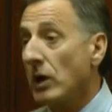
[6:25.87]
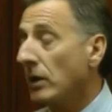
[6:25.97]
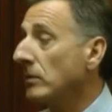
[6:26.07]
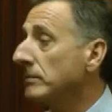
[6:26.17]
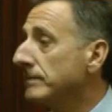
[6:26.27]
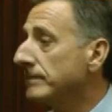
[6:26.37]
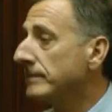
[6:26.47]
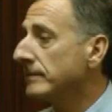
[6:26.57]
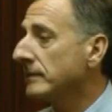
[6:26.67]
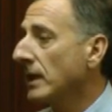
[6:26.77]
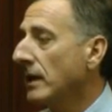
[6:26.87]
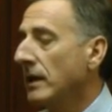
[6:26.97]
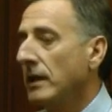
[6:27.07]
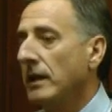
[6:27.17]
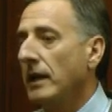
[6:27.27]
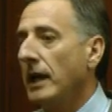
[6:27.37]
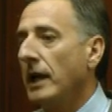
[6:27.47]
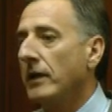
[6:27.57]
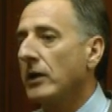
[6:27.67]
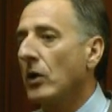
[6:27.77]
struggle,
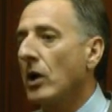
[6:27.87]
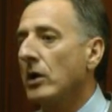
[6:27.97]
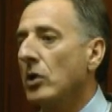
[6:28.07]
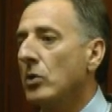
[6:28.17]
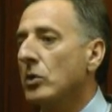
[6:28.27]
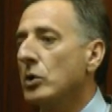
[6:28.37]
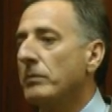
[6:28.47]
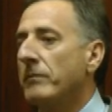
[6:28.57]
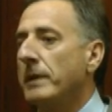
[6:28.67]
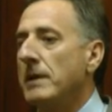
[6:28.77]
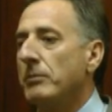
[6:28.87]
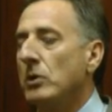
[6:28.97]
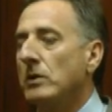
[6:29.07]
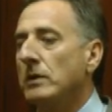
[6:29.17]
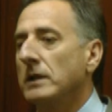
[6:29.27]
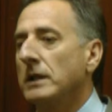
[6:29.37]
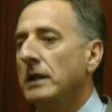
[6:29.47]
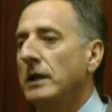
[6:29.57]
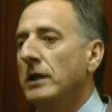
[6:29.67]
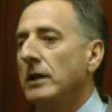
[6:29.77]
and there are no group of people
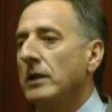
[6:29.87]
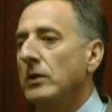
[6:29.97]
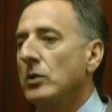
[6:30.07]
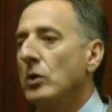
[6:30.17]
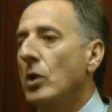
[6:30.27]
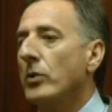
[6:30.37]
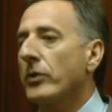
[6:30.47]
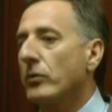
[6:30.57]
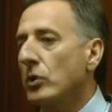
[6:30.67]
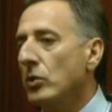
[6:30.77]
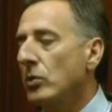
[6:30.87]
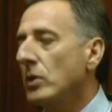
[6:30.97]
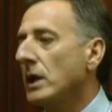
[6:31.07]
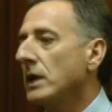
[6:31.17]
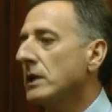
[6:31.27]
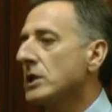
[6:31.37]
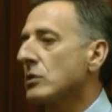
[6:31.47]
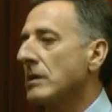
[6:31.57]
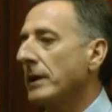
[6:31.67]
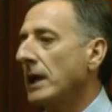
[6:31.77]
who go through
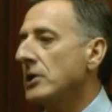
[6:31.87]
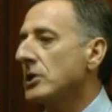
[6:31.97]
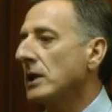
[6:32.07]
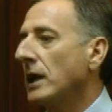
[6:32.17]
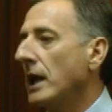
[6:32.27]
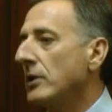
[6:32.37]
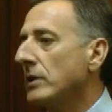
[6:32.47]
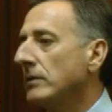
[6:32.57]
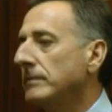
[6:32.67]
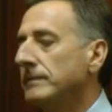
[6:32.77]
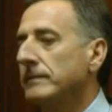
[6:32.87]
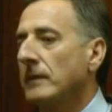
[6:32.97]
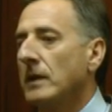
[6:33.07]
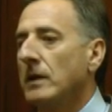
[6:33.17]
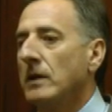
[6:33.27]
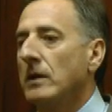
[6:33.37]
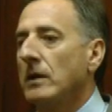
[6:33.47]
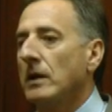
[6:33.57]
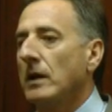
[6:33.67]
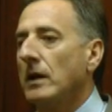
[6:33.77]
discrimination and hatred
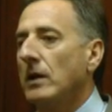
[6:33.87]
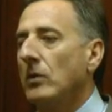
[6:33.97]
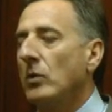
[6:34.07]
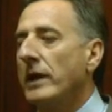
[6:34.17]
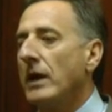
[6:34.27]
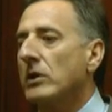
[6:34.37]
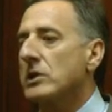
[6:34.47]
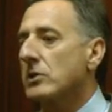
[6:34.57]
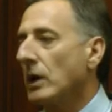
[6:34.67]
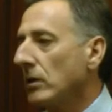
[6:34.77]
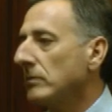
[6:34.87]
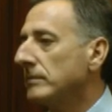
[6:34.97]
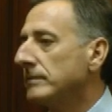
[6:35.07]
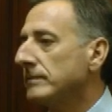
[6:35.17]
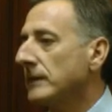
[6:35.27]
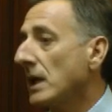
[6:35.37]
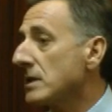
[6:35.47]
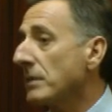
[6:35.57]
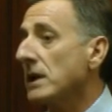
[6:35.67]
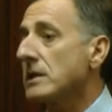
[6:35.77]
without a struggle. And
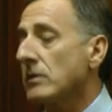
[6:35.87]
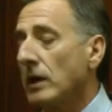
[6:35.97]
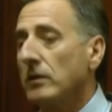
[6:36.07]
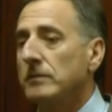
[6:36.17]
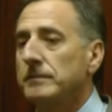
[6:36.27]
it's been a struggle.